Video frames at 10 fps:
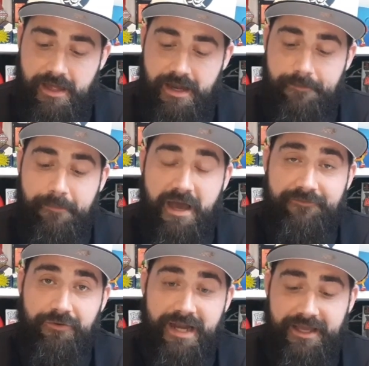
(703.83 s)

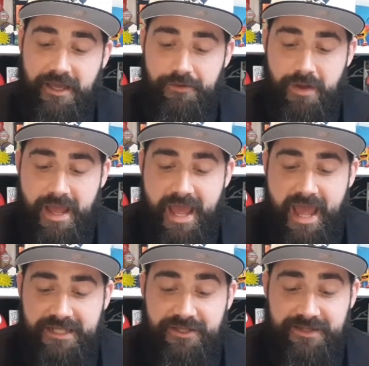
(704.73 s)
Marvel Lego.
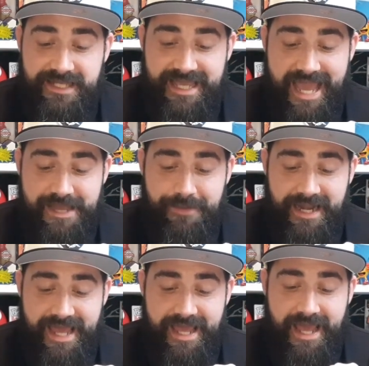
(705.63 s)
So there's a game in
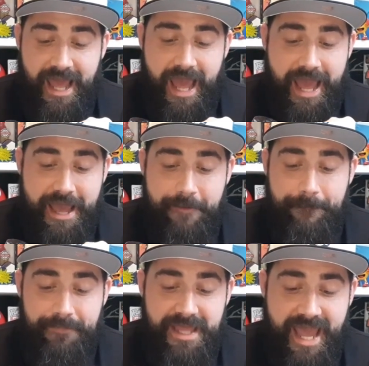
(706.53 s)
it.
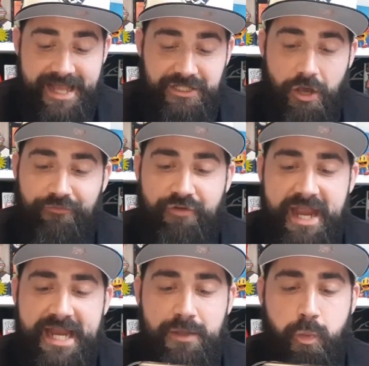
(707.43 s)
Yeah, it's got a
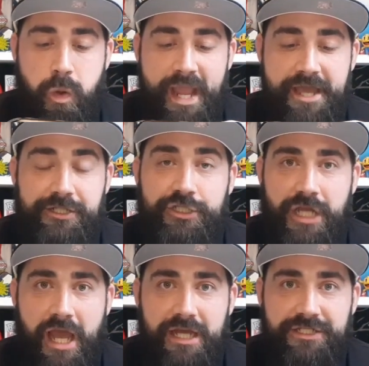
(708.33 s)
really weird
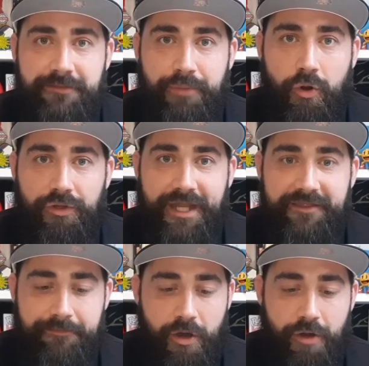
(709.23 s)
charging port down
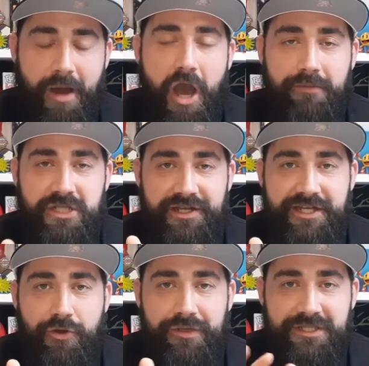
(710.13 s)
the bottom. I'm slightly
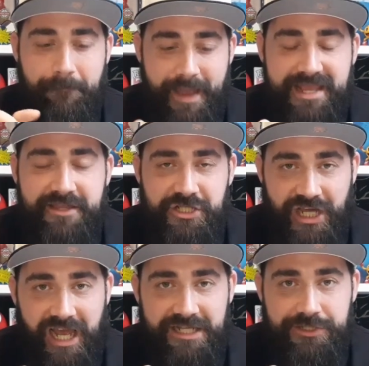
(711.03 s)
annoyed because I bet you the
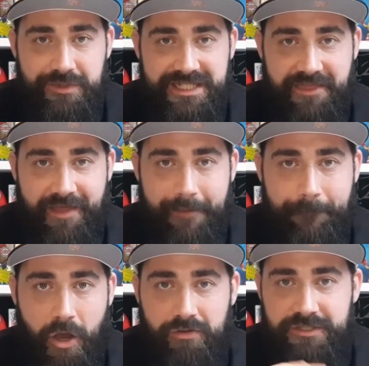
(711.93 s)
charger was in that
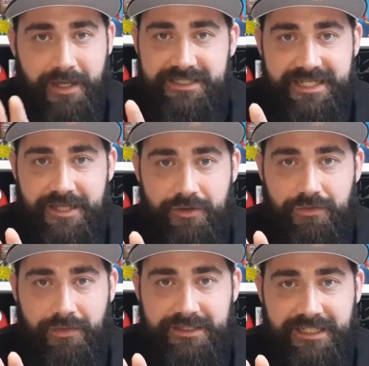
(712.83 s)
box, but I didn't
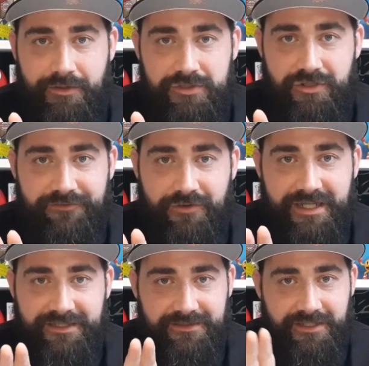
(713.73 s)
know what I was looking for.
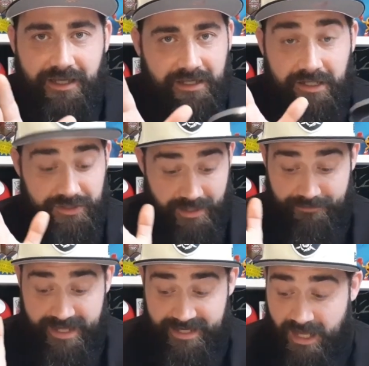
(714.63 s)
And I
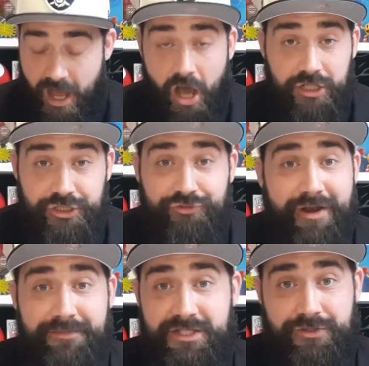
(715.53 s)
mean, I just
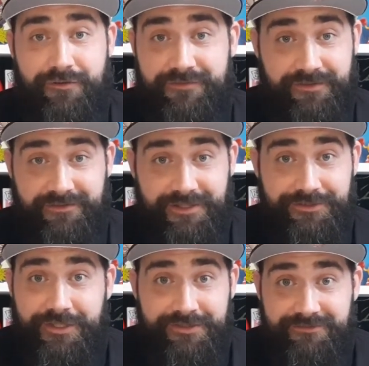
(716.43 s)
grabbed this stuff
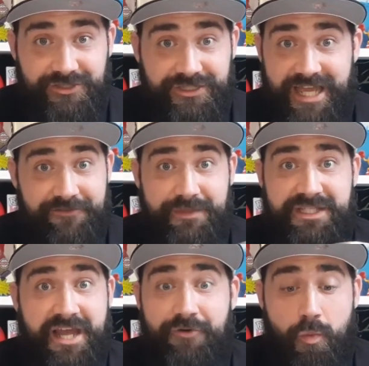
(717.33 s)
and just gave him his
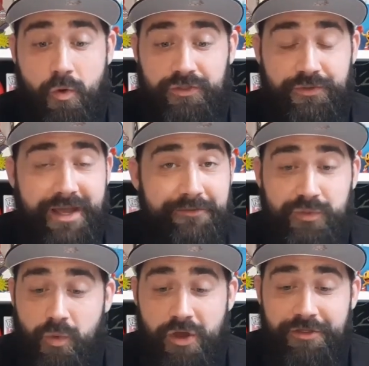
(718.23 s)
tenner and walked away. It was
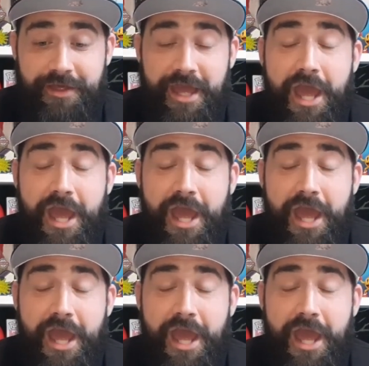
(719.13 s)
worth it.